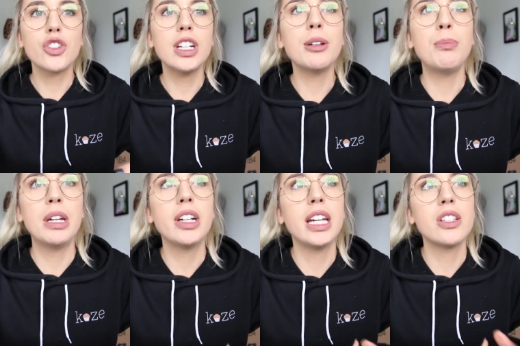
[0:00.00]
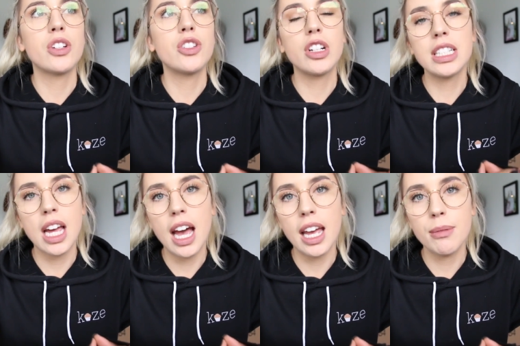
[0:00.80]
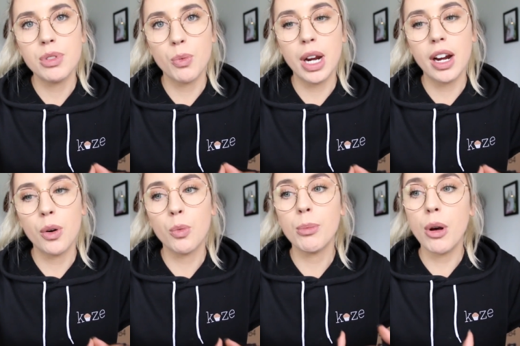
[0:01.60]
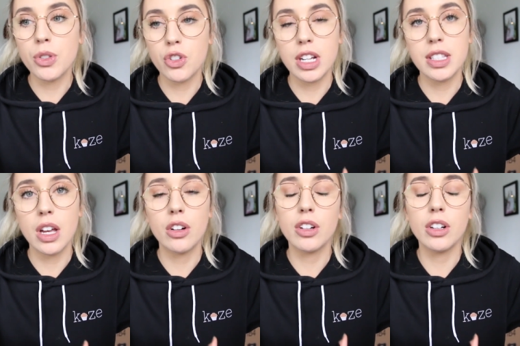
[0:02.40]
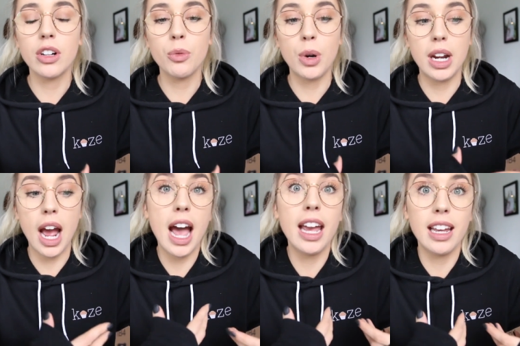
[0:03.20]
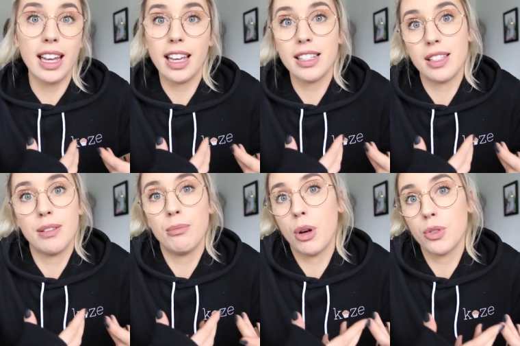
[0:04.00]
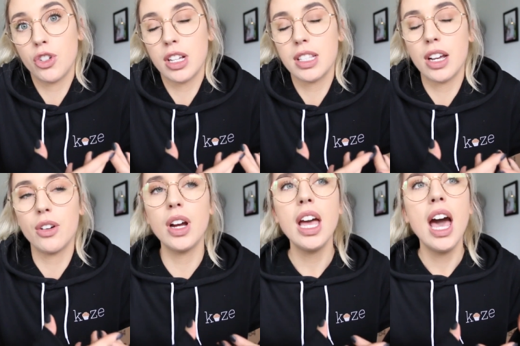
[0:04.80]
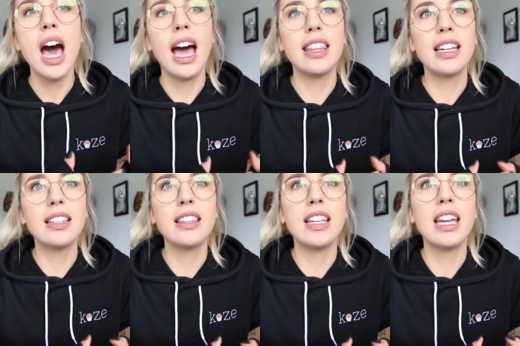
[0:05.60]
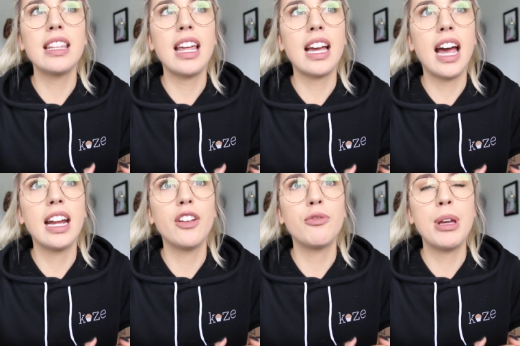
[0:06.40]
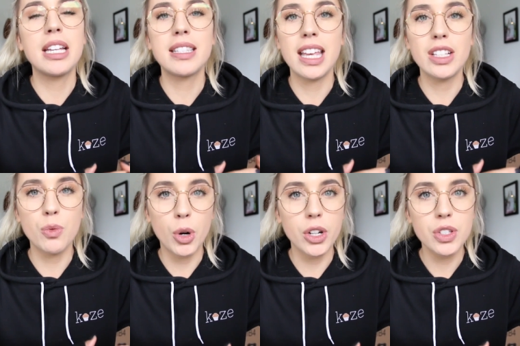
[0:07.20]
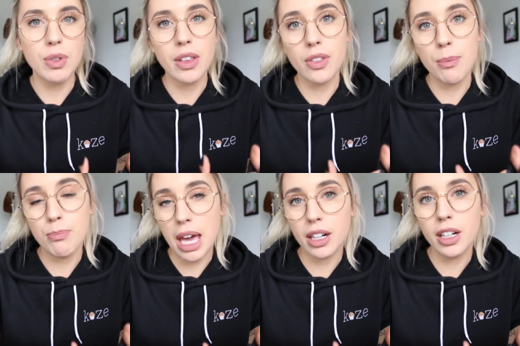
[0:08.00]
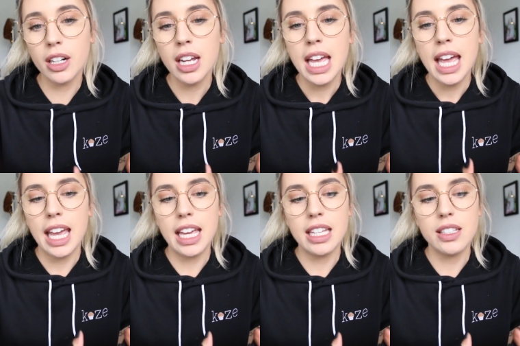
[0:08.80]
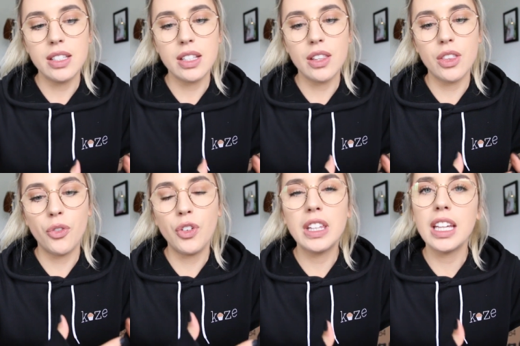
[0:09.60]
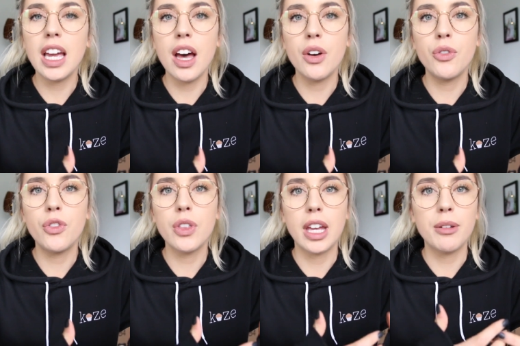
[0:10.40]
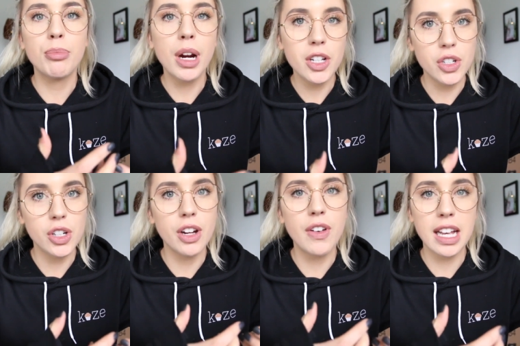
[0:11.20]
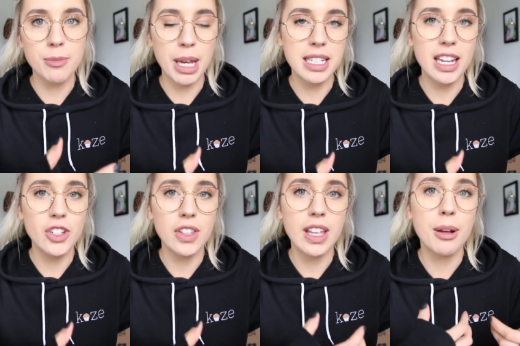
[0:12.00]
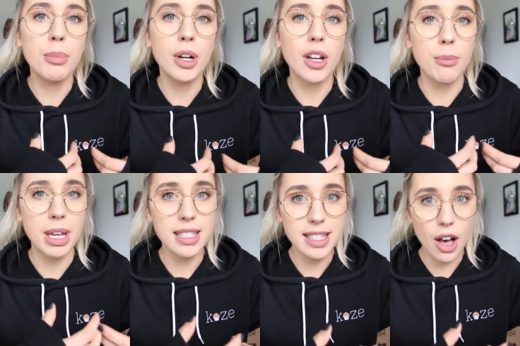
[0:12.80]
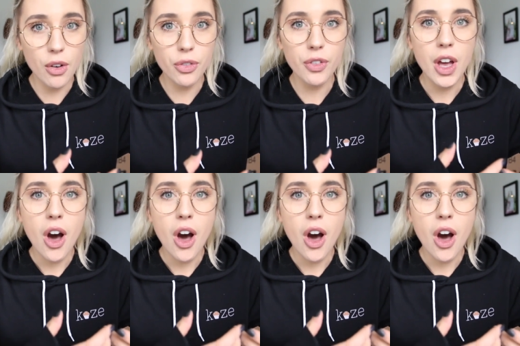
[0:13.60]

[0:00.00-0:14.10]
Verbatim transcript: during periods or during times where we're most stressed out or when I, I guess, am most stressed out, I think the thing that kind of makes things worse rather than better is the feeling of like pressure of expectation that I'm putting on myself.